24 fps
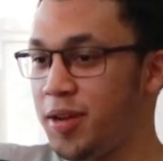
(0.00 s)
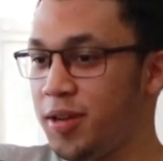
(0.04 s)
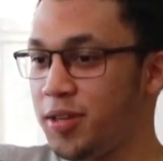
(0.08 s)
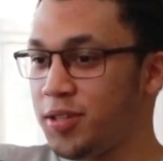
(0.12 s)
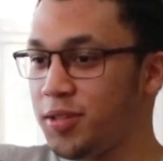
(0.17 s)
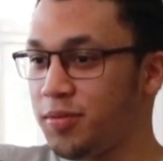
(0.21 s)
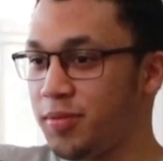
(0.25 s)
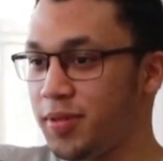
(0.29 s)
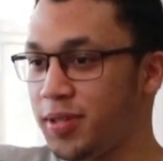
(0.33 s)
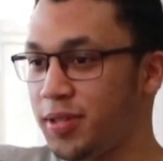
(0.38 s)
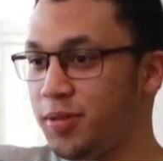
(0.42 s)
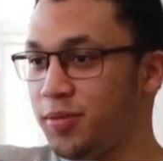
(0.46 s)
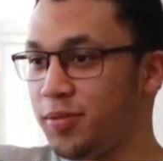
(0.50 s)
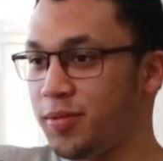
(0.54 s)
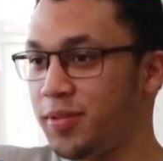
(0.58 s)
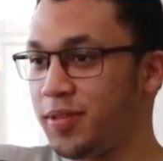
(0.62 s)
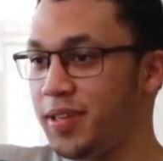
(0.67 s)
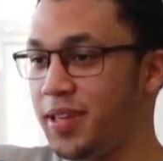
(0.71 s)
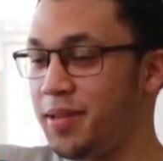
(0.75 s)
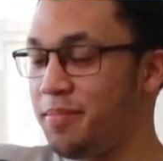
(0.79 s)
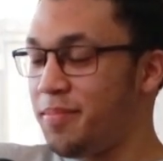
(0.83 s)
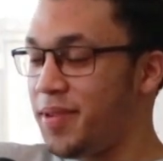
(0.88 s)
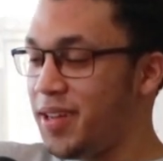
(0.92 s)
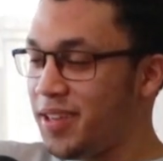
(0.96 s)
So I thought,
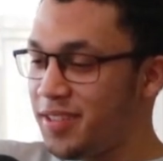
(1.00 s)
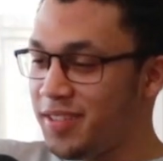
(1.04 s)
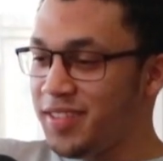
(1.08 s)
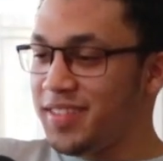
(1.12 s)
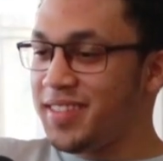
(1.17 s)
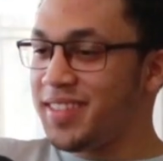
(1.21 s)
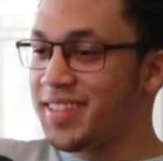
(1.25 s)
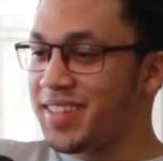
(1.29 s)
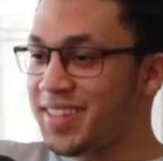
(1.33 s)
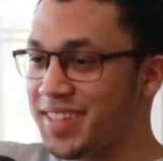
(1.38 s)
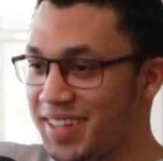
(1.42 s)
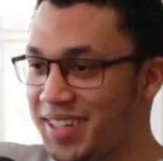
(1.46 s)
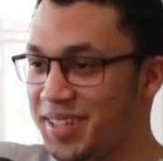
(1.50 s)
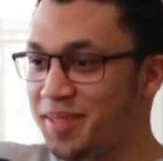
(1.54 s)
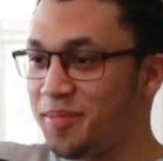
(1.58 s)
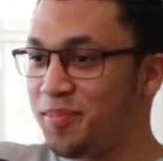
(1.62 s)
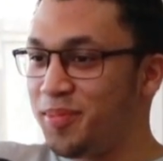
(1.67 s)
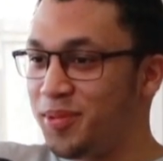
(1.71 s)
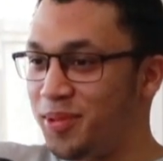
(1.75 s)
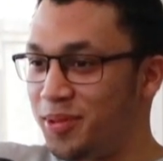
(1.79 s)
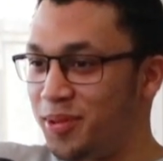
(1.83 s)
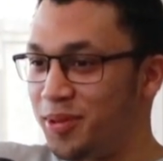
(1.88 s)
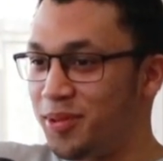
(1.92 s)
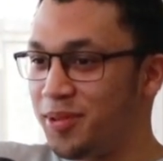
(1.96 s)
imagine a
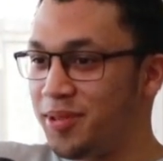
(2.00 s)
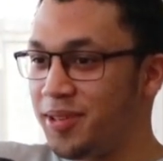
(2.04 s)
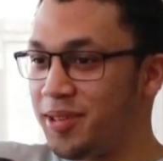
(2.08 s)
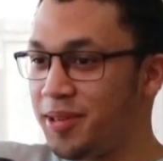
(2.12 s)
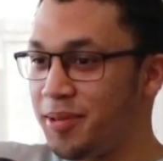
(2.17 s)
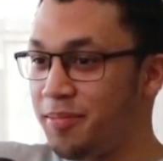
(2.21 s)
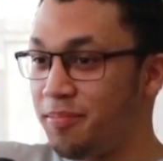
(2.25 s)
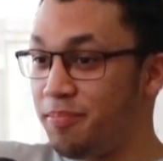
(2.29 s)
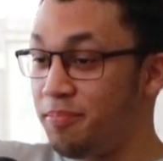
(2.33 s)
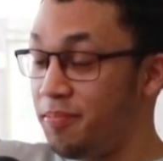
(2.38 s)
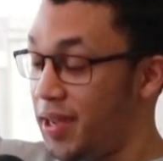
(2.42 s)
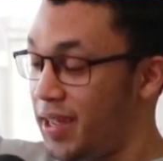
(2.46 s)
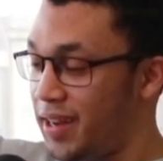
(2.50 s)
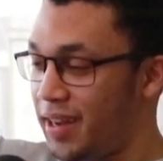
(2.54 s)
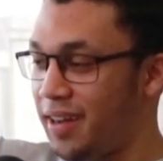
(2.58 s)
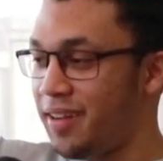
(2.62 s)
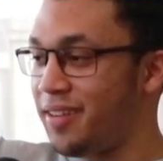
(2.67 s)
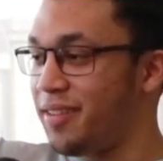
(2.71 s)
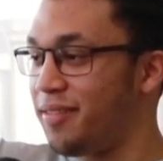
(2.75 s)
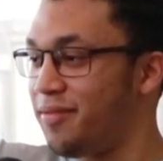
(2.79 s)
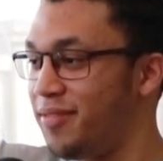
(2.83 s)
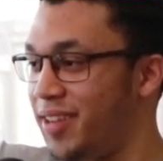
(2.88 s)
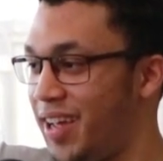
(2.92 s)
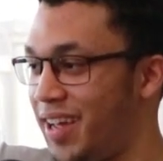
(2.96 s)
cyborg made
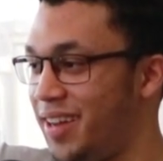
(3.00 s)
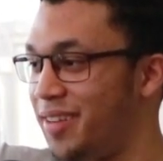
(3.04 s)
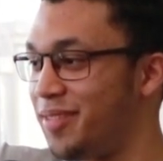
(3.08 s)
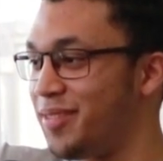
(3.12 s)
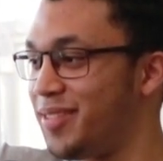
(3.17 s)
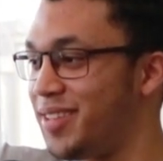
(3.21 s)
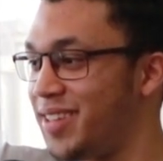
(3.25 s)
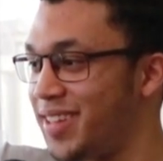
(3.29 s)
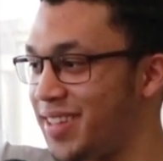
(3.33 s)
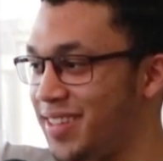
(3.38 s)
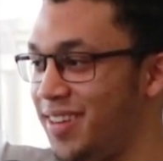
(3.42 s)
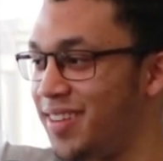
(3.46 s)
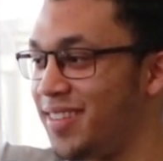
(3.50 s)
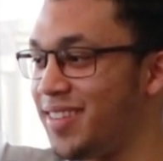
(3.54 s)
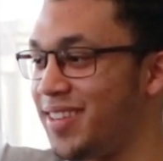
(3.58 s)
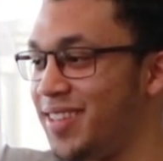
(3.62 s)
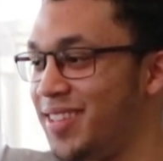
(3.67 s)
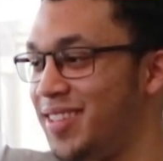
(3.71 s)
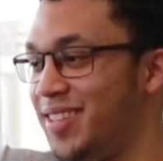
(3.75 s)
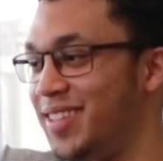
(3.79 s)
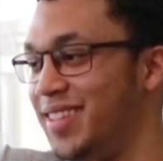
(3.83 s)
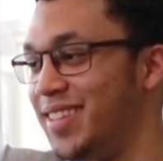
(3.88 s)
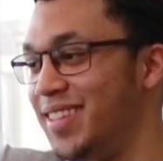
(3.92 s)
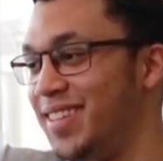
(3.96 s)
out of
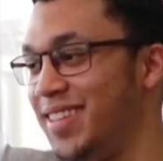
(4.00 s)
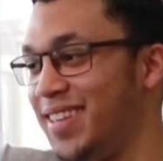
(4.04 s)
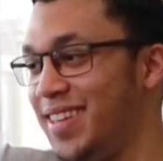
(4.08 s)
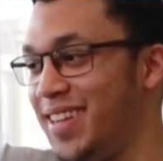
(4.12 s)
nanotechnology.